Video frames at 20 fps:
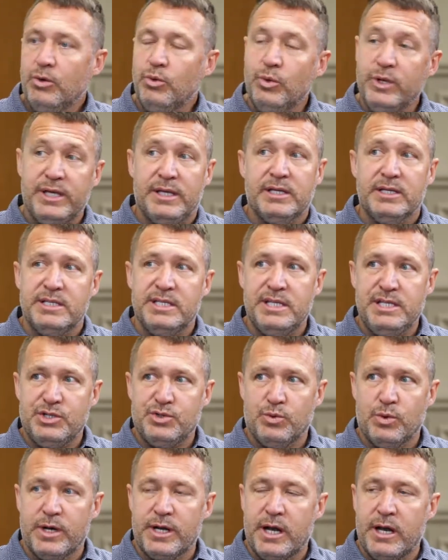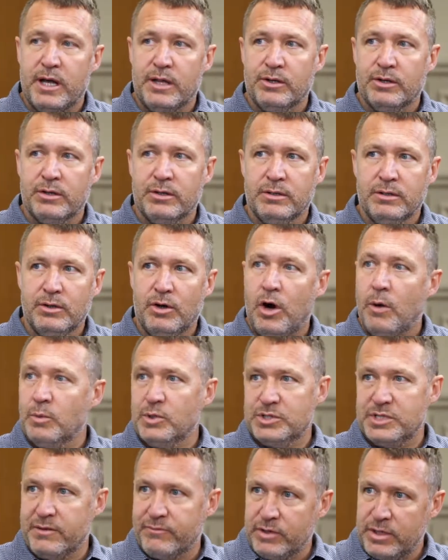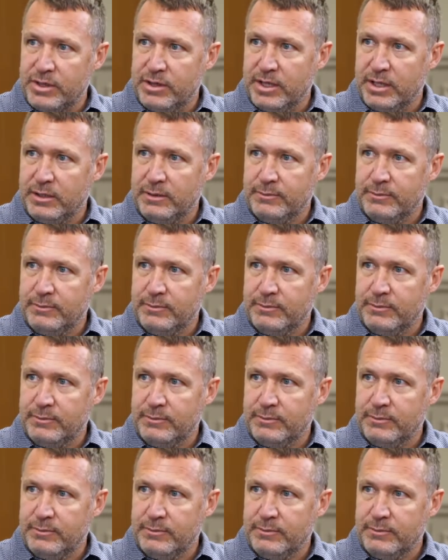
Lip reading: we can teach one another almost everything